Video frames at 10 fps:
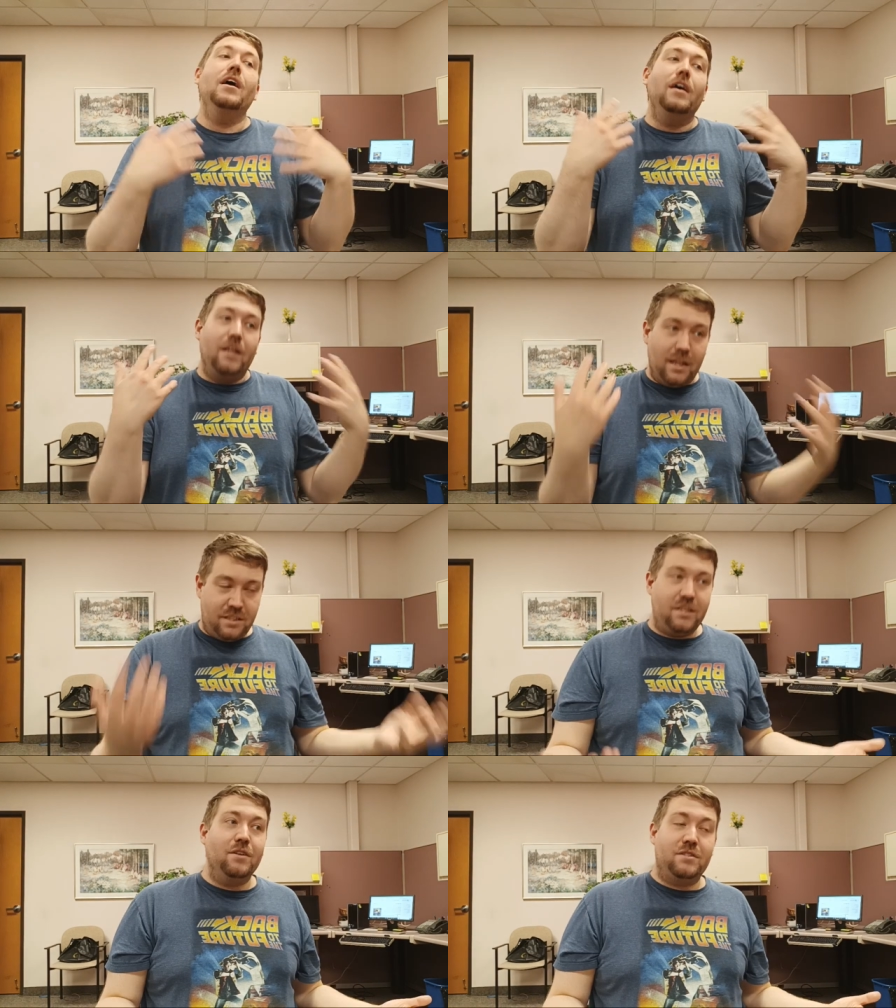It's
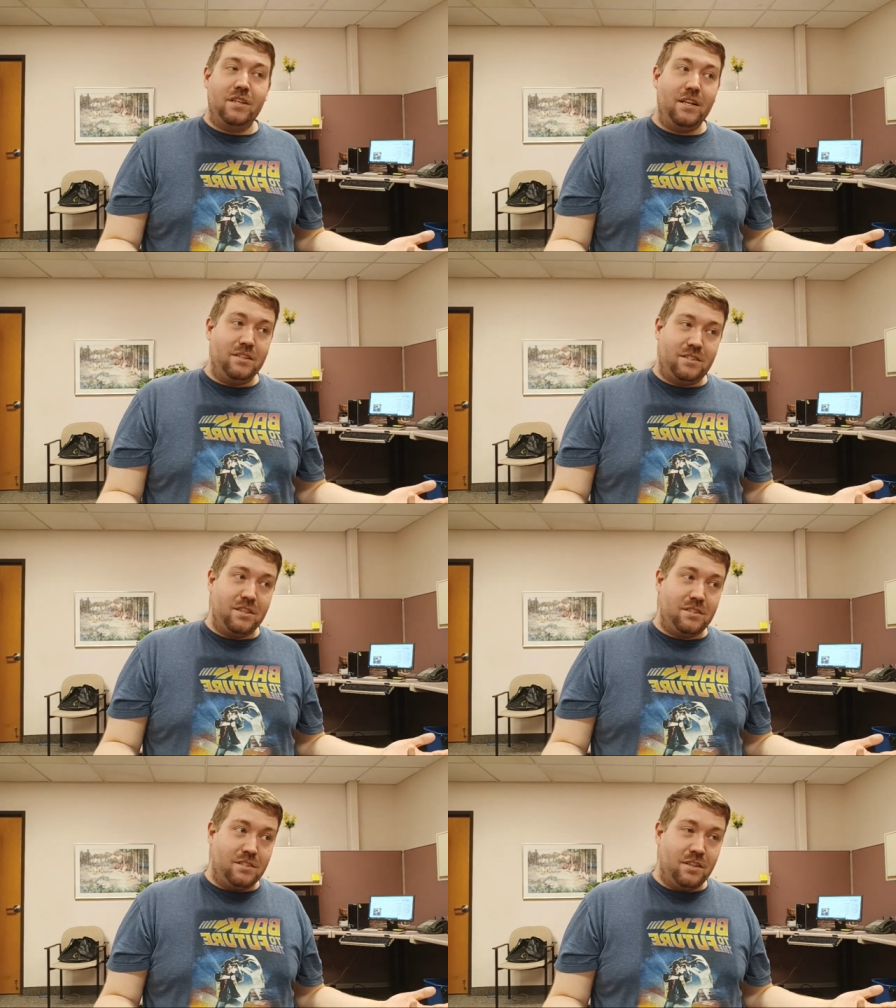still saying
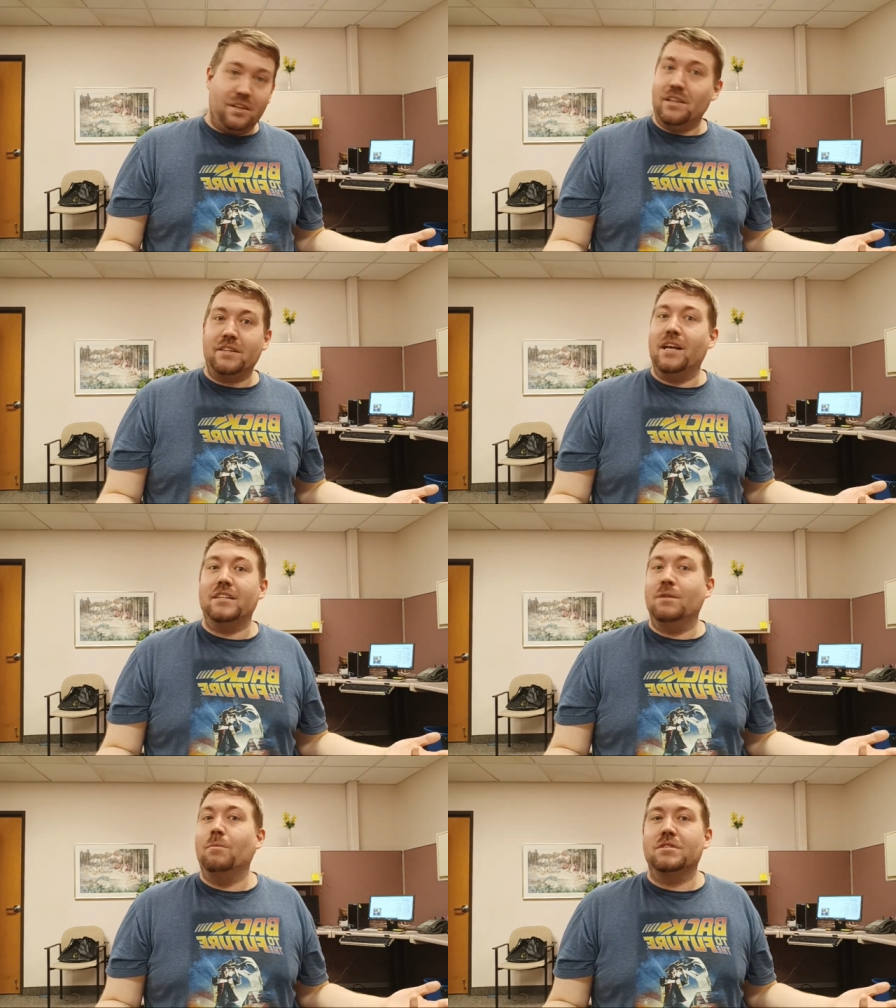such a thing like that.
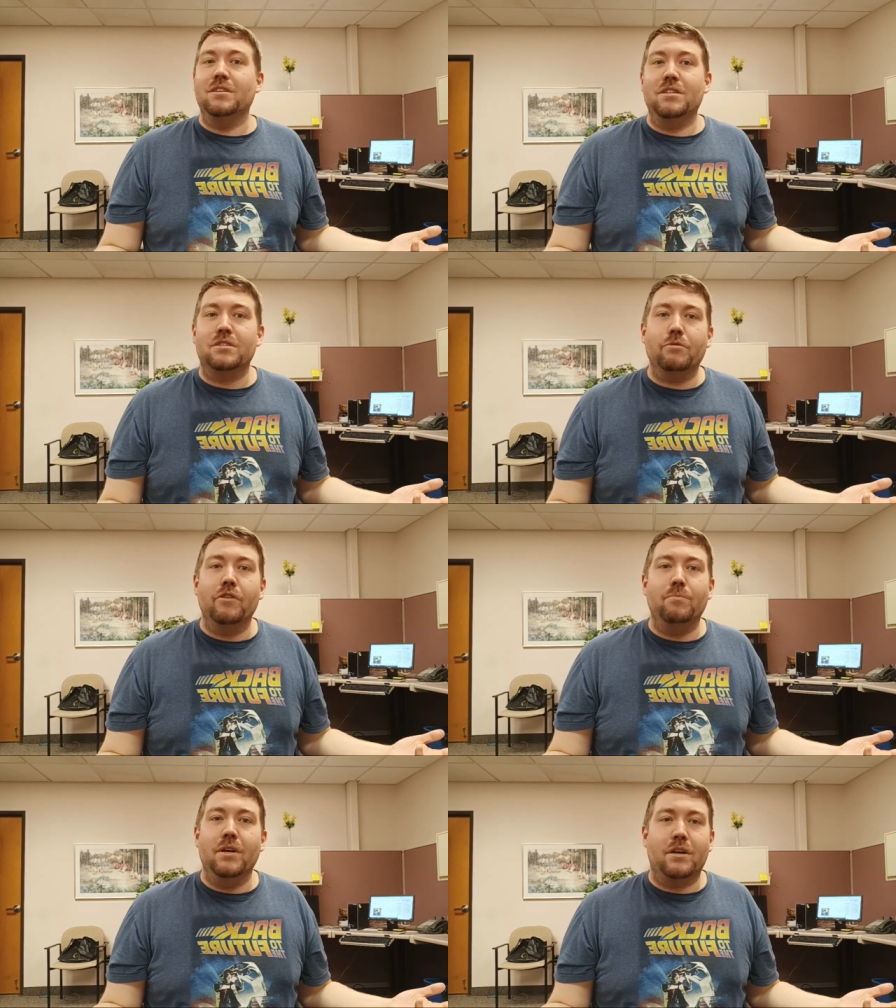Someone's going to disagree with
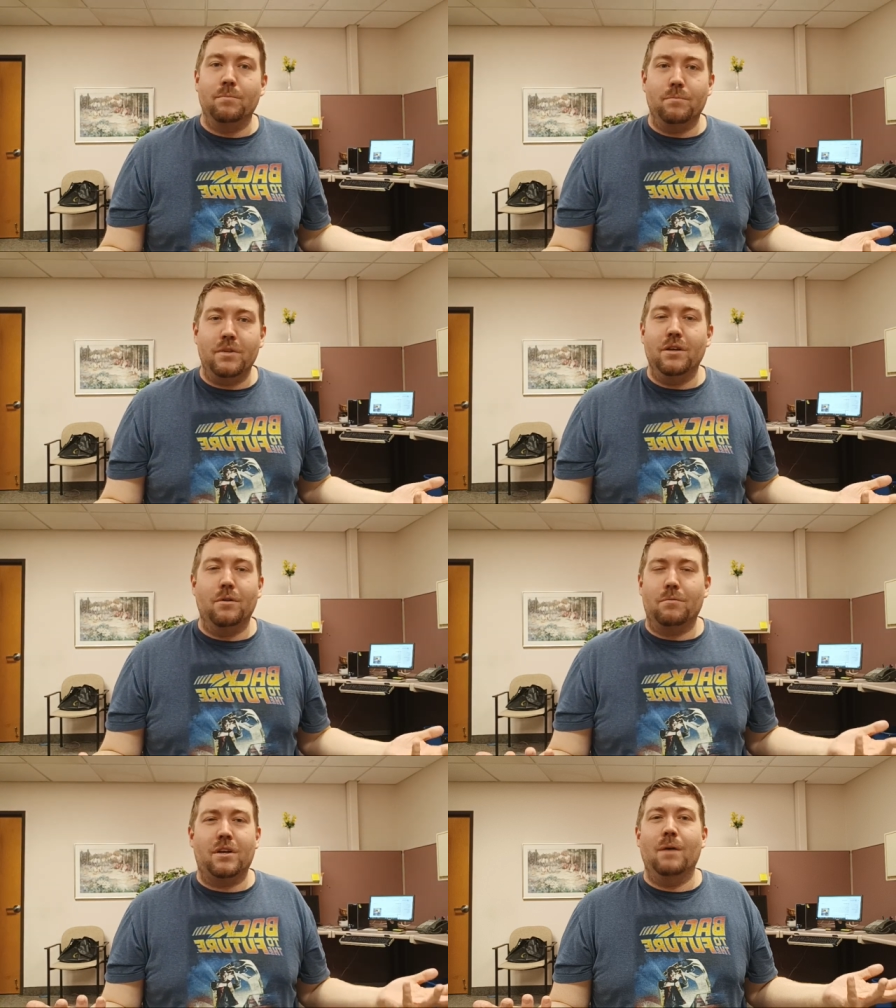me and come, you
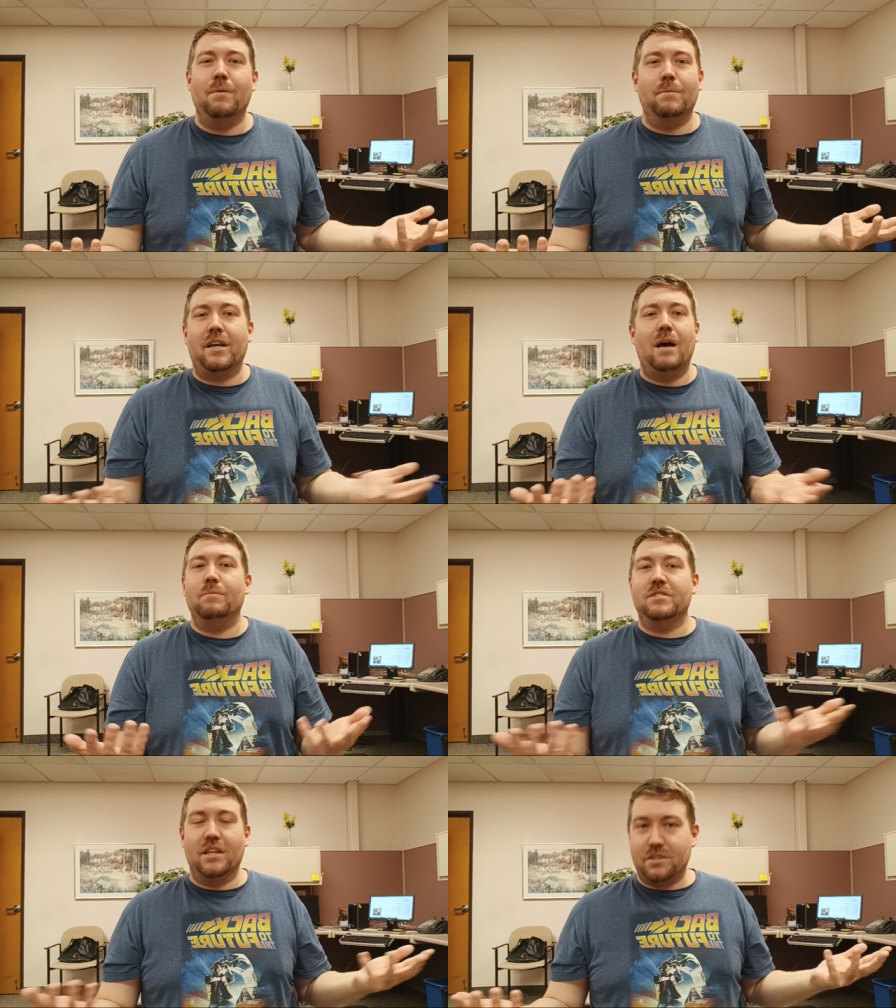know, come in my comment
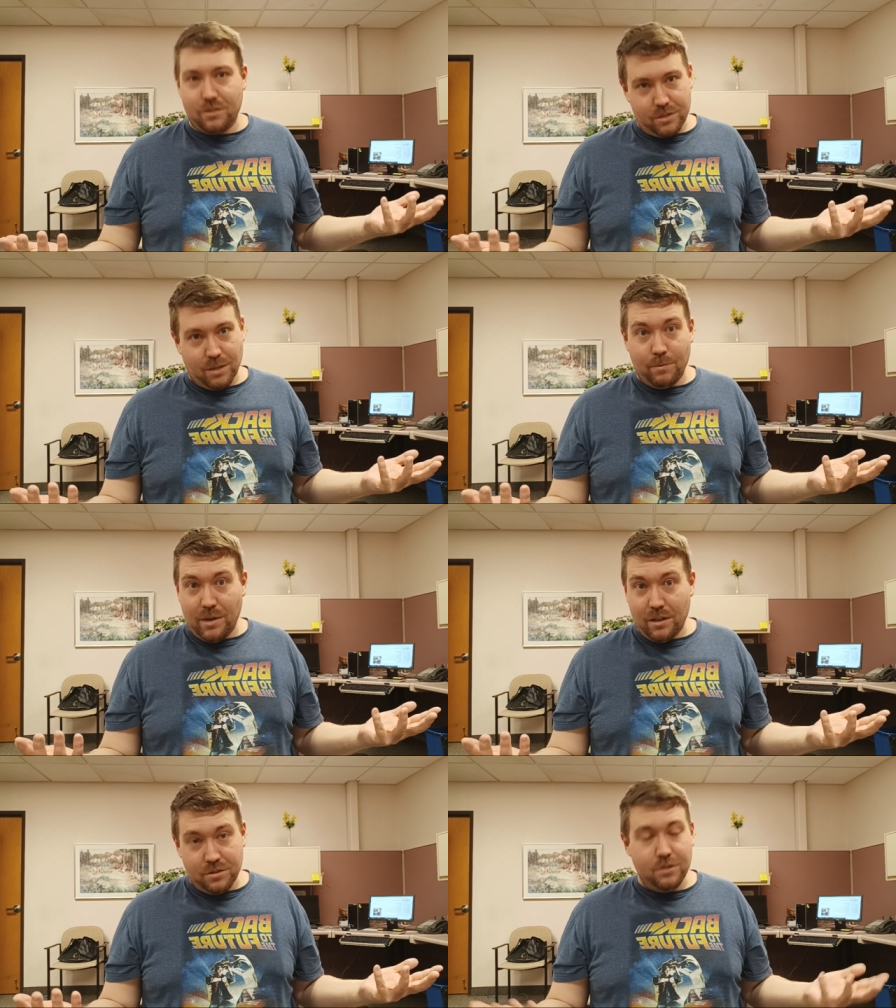section or something
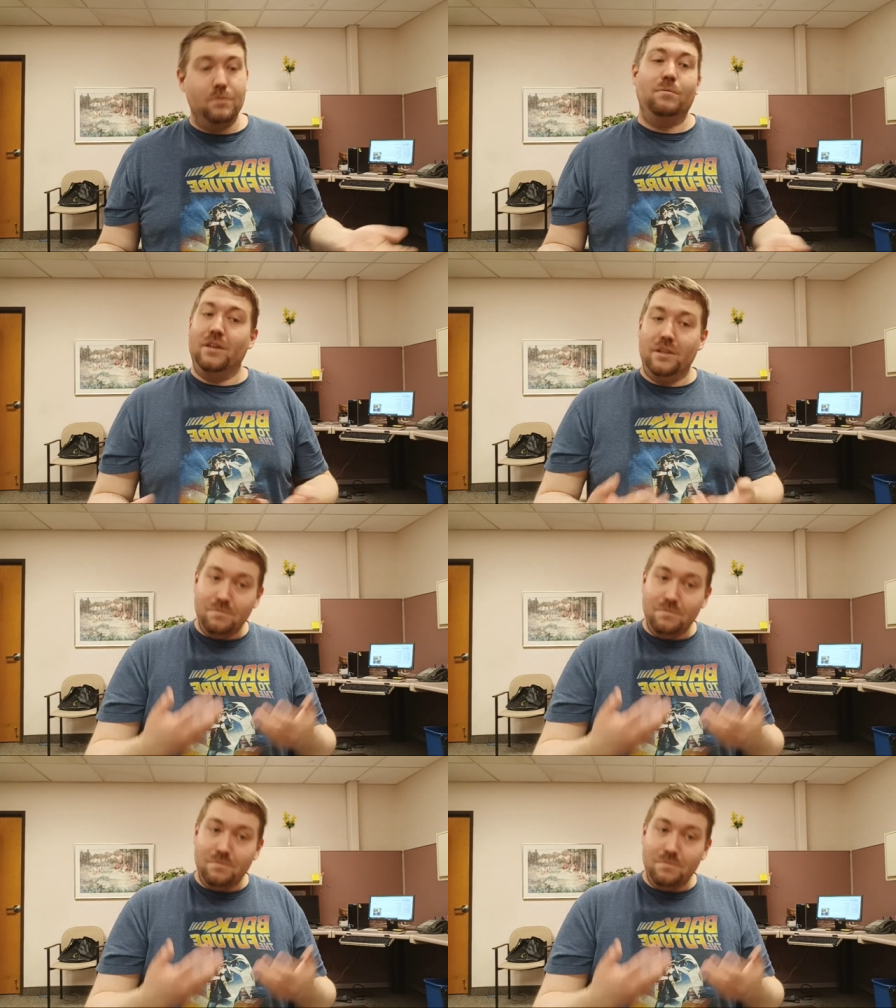about it too. But